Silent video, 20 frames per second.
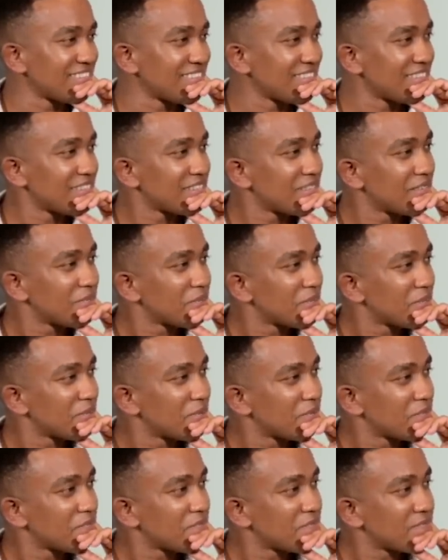for us to arrive
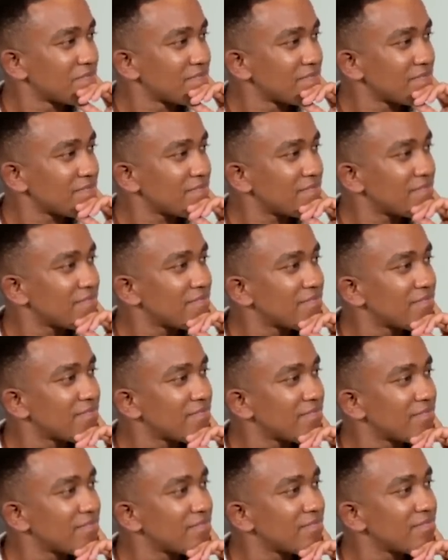on the other side
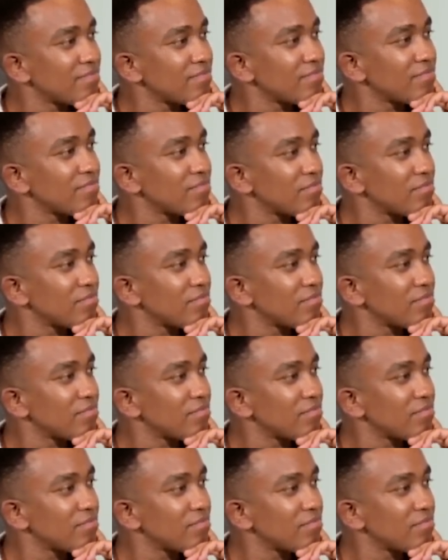together. Hmm.